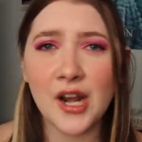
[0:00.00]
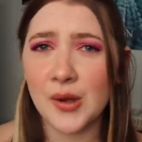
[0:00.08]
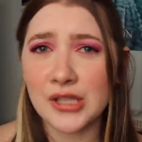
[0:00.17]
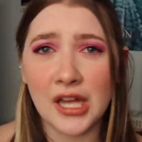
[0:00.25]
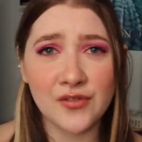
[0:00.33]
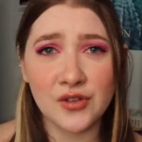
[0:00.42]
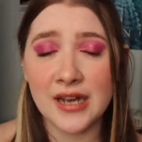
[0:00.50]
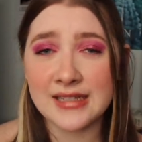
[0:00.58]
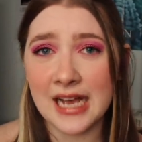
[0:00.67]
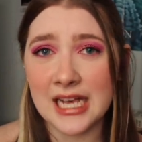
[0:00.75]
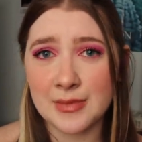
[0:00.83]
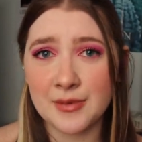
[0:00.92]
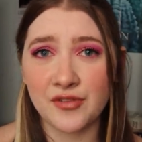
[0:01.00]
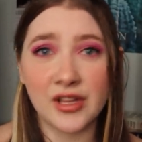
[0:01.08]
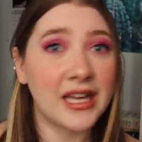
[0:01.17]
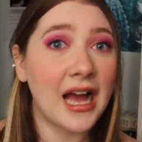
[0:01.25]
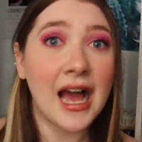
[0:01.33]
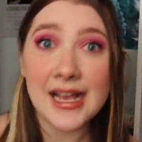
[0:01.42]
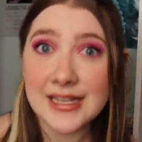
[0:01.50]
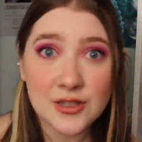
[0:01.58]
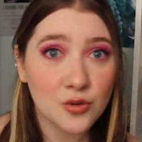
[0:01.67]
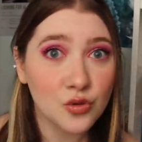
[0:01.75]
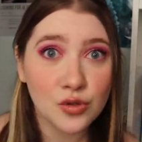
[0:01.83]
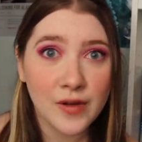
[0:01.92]
I know a lot of you guys asked me for like high
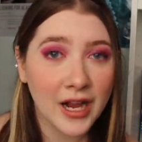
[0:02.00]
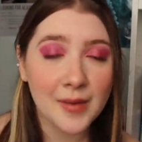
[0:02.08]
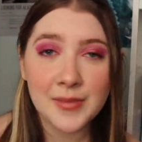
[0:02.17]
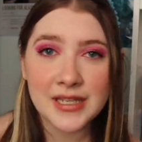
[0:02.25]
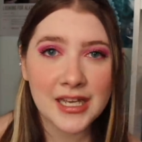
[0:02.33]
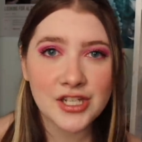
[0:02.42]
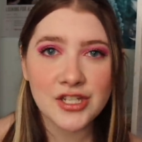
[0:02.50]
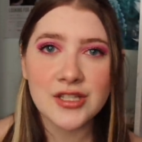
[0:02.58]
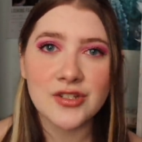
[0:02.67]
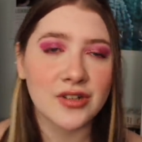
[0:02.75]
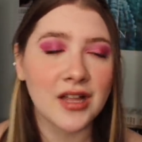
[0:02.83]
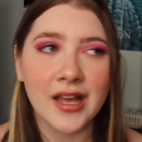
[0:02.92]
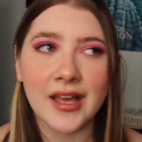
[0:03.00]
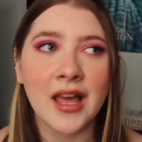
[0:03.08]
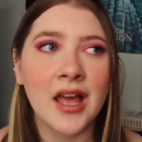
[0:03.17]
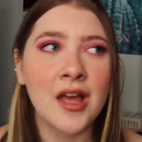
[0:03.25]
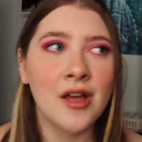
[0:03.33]
school recommendations or like